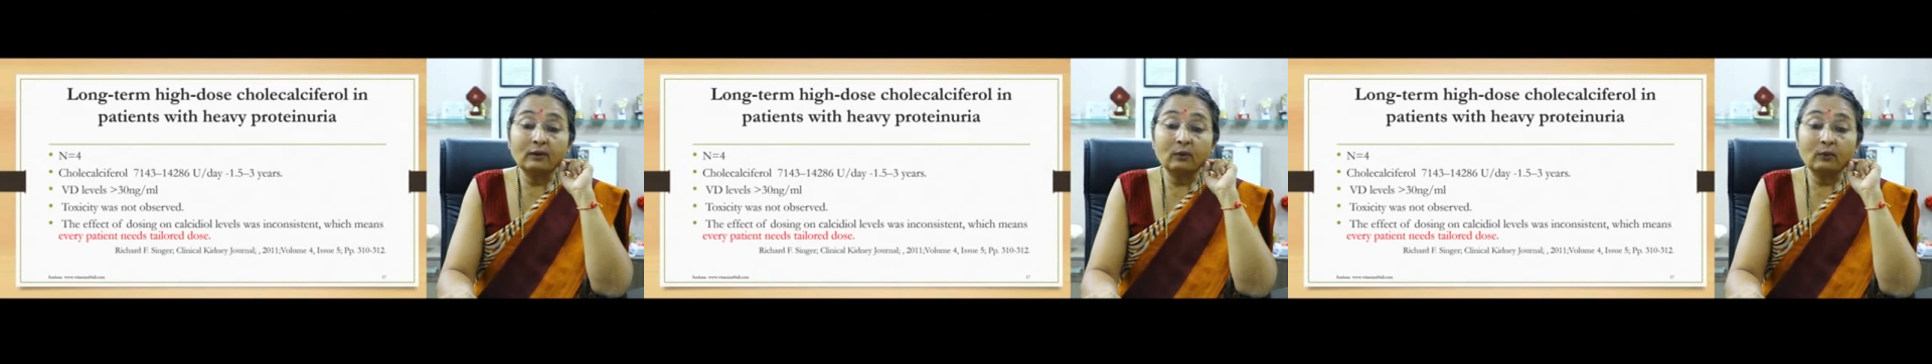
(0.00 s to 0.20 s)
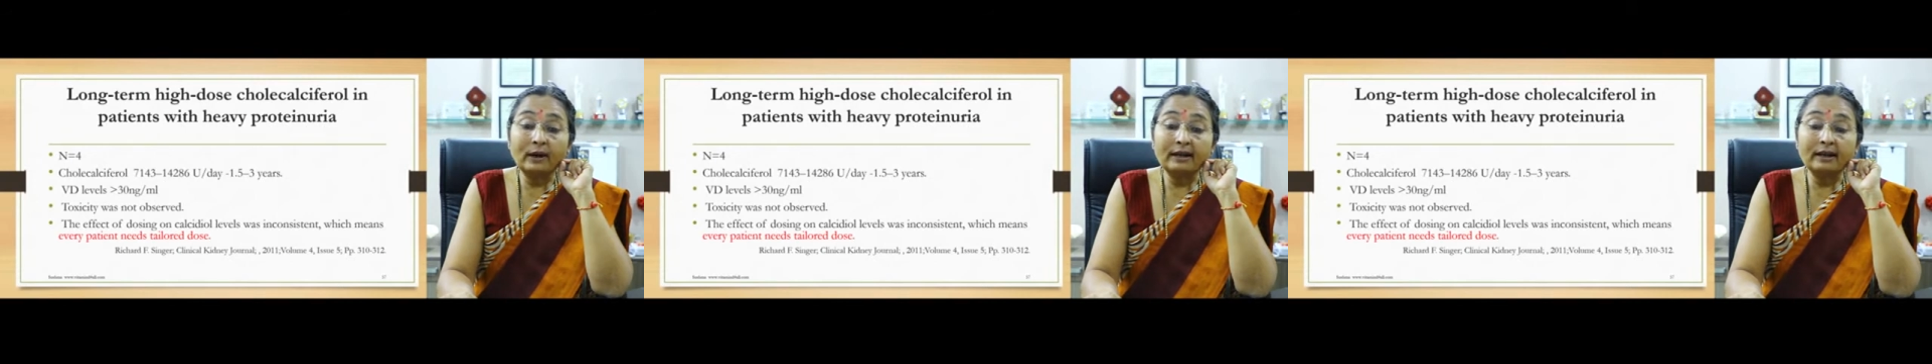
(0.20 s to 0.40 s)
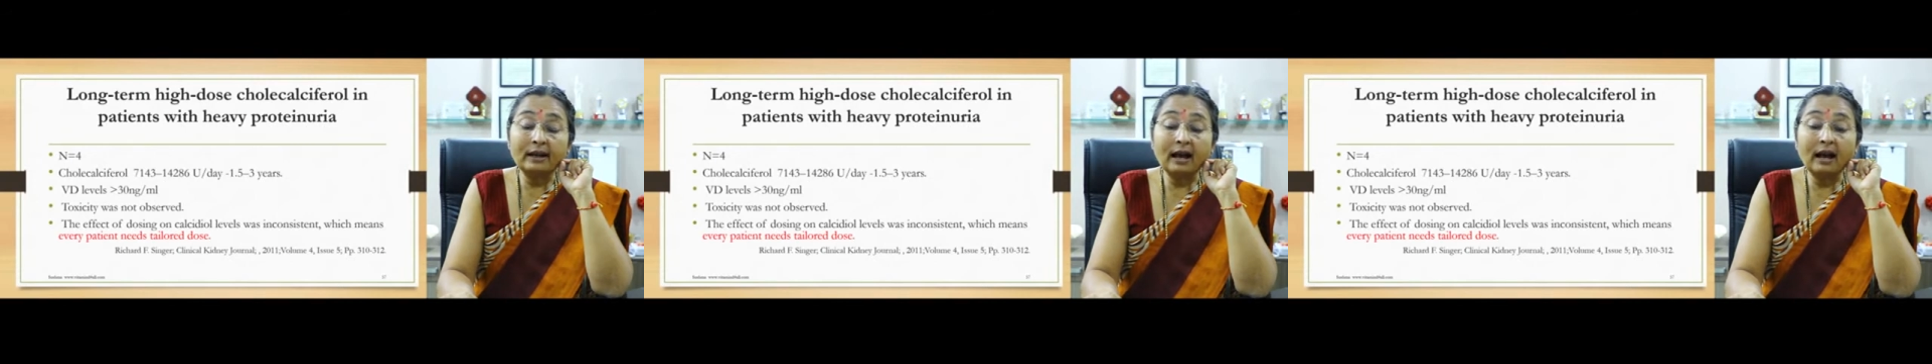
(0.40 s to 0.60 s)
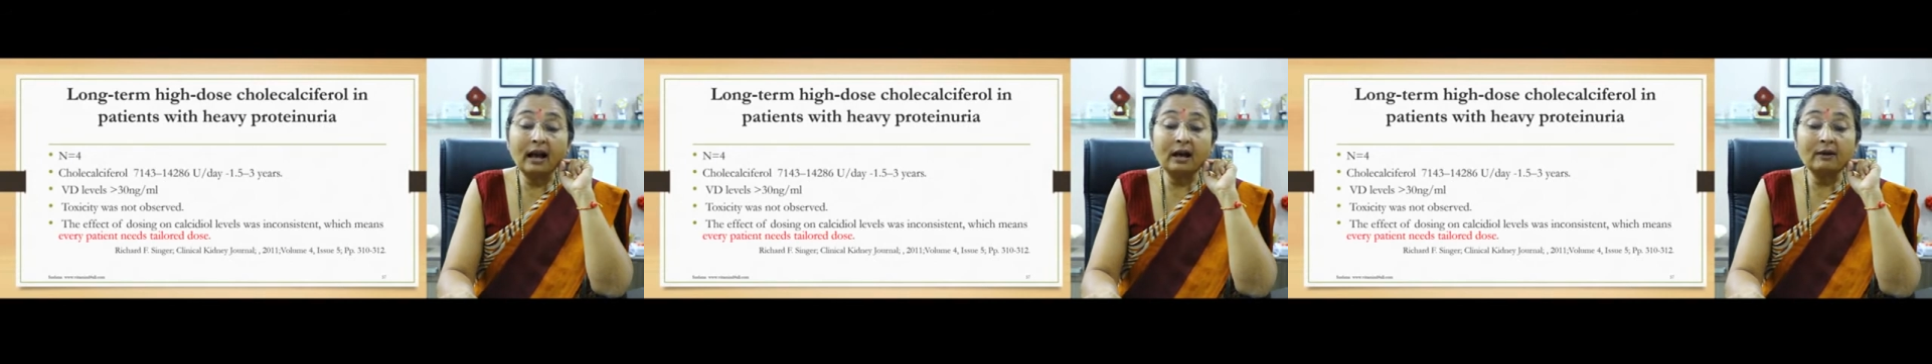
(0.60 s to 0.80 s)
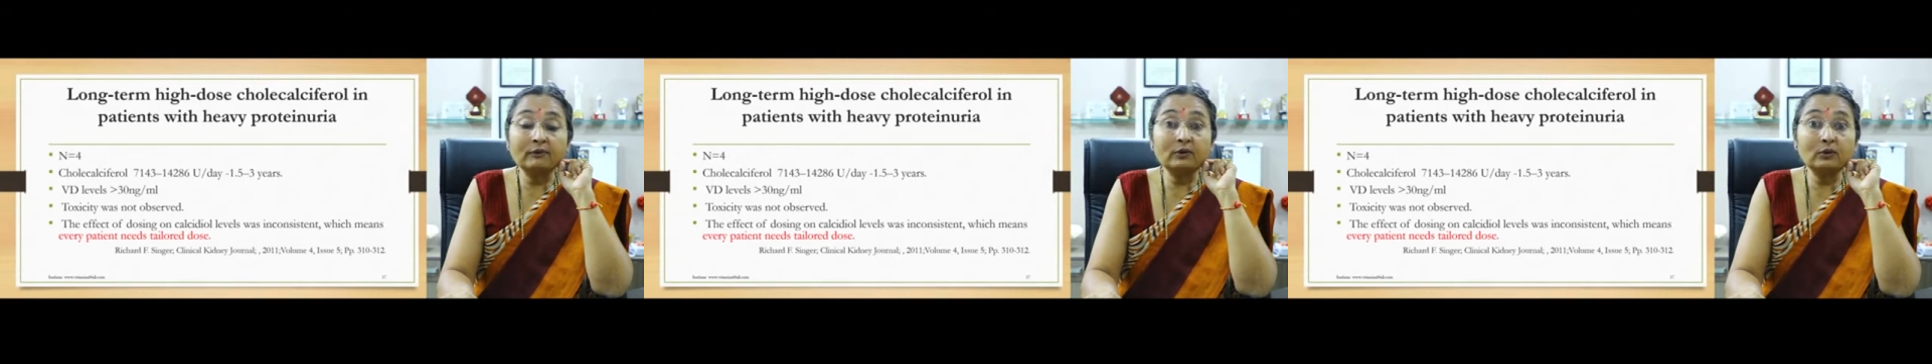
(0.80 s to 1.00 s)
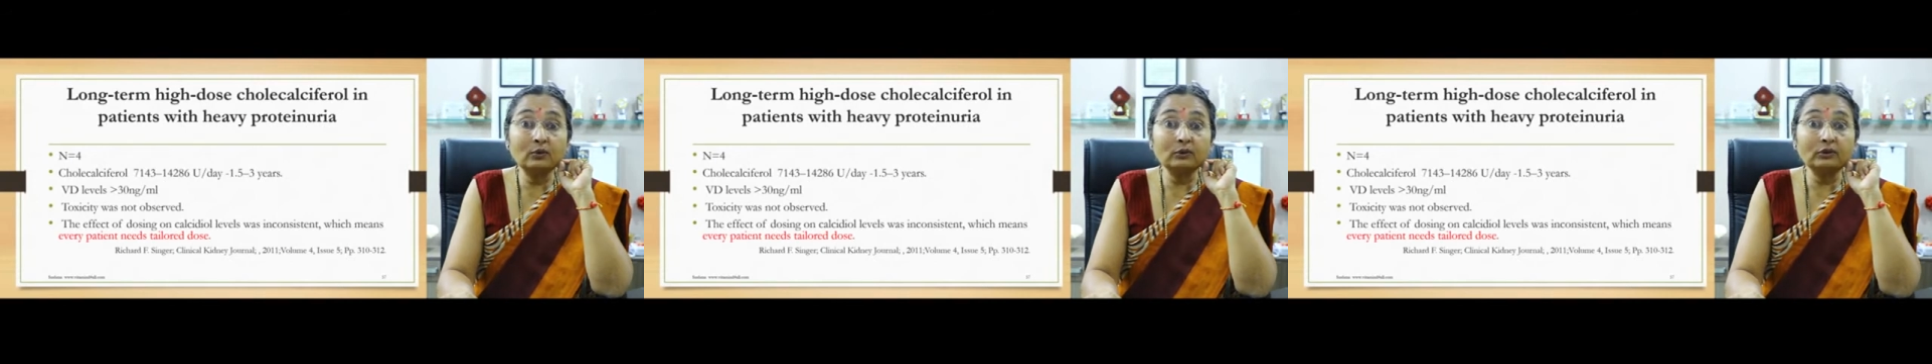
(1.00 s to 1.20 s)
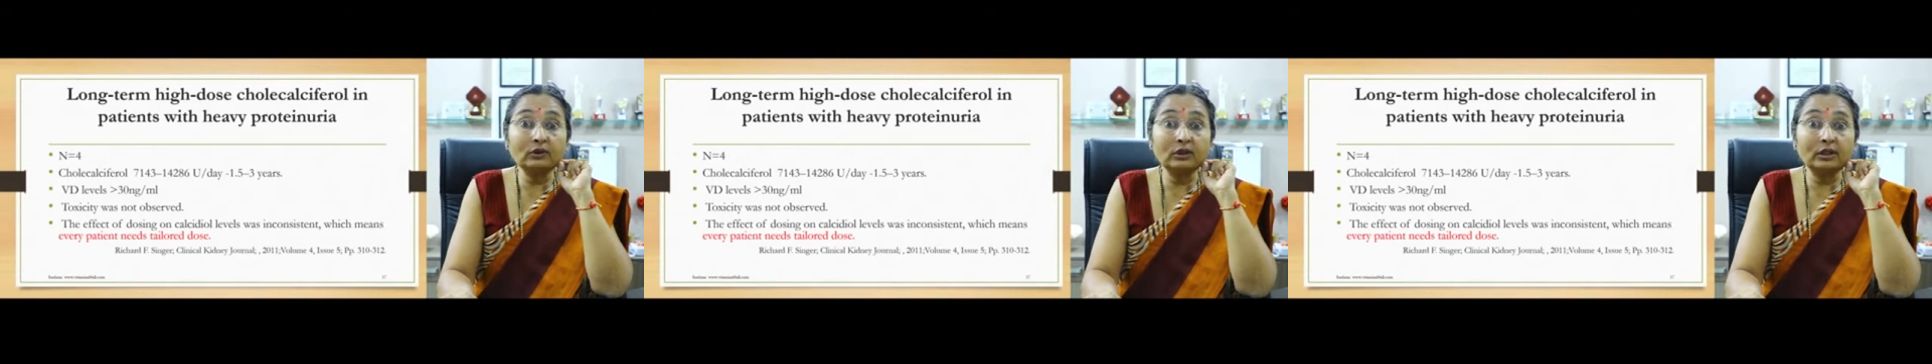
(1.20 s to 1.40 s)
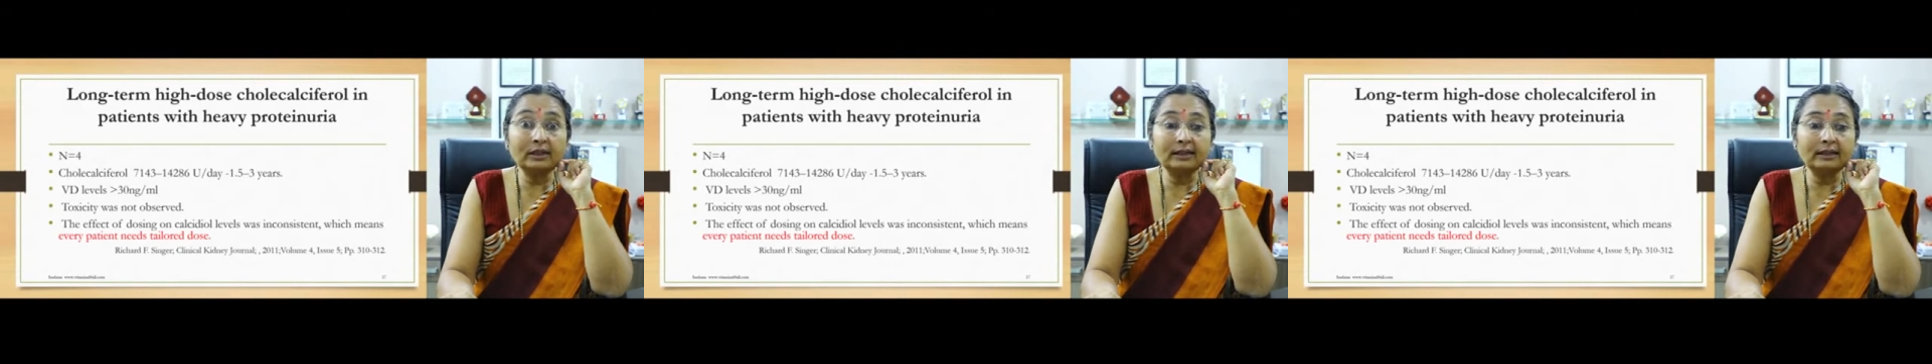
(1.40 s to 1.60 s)
1.5 to
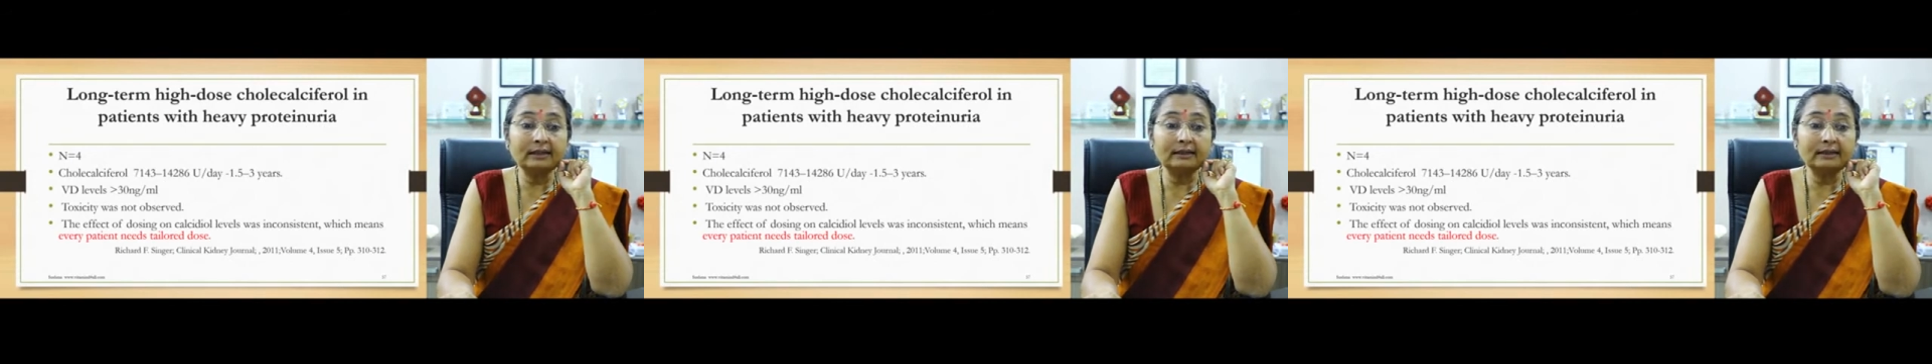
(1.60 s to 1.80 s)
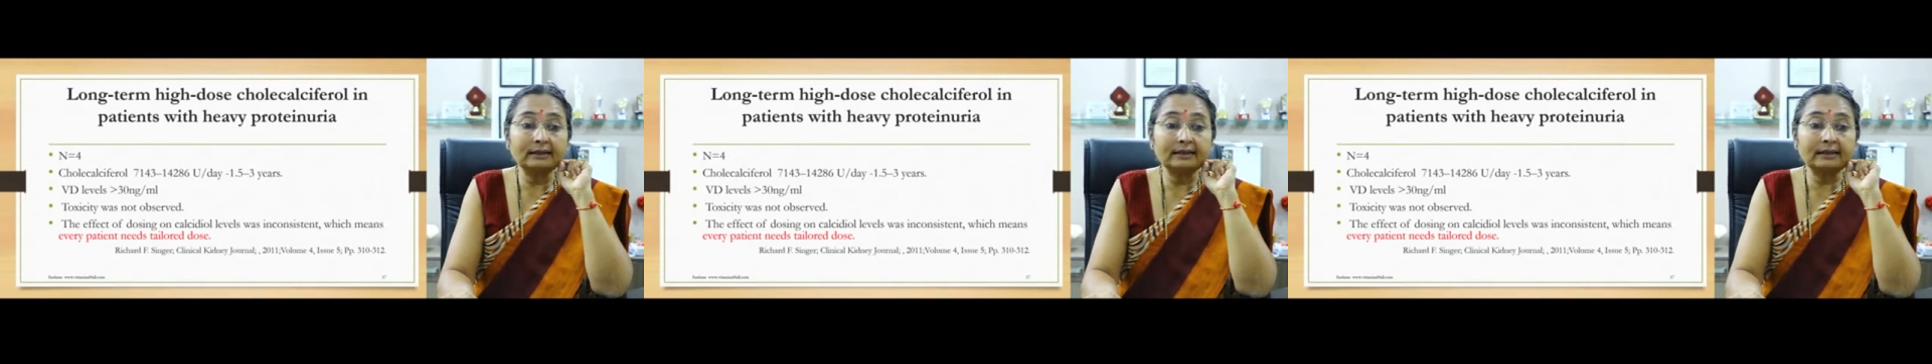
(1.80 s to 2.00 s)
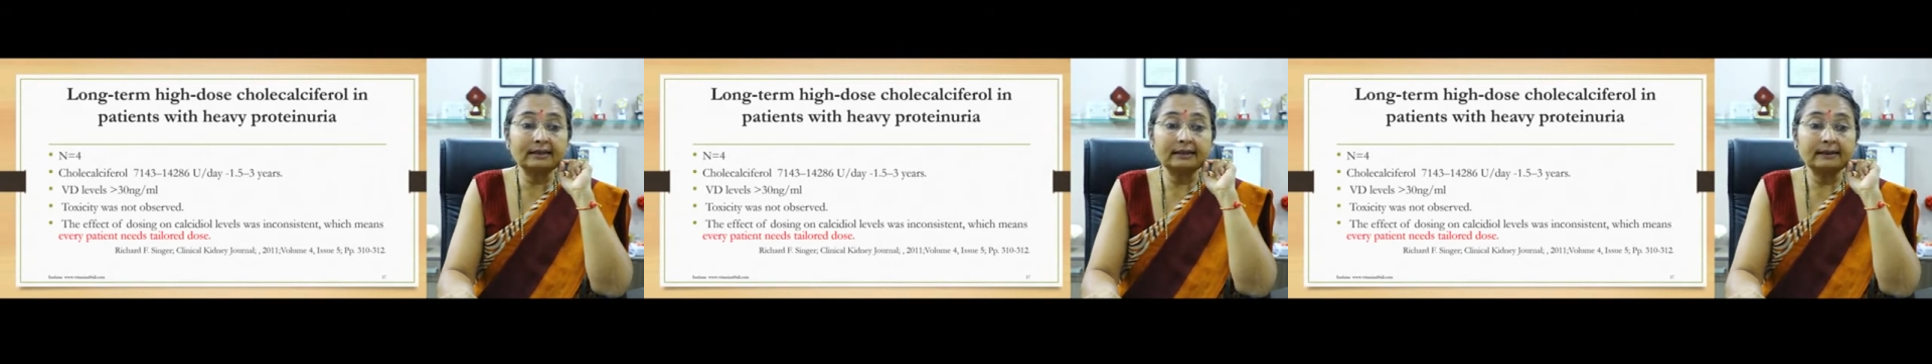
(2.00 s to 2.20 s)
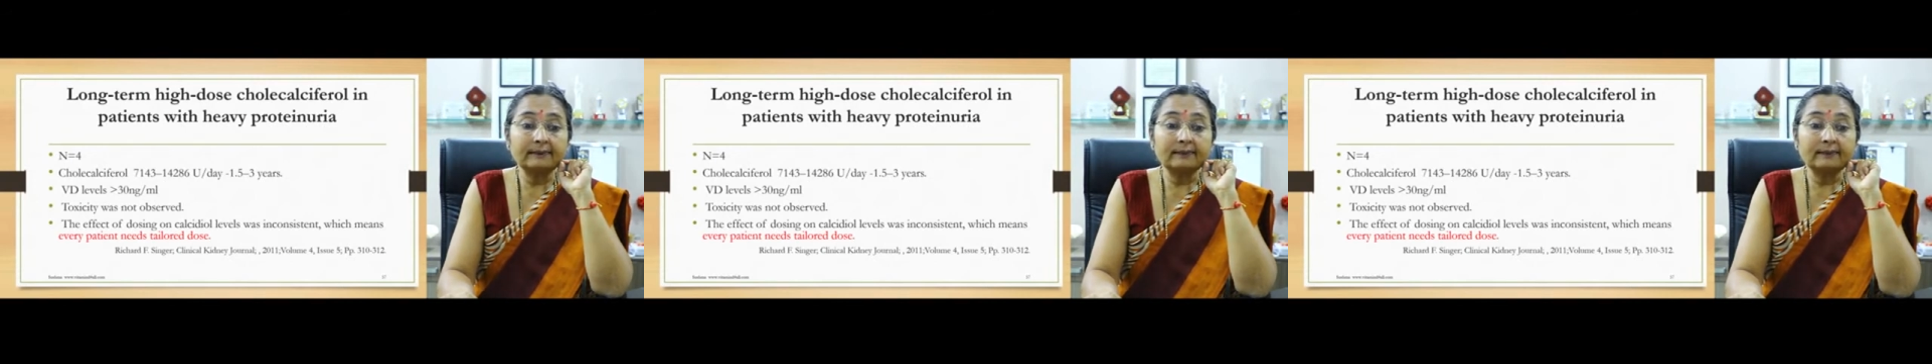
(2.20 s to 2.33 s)
3 years.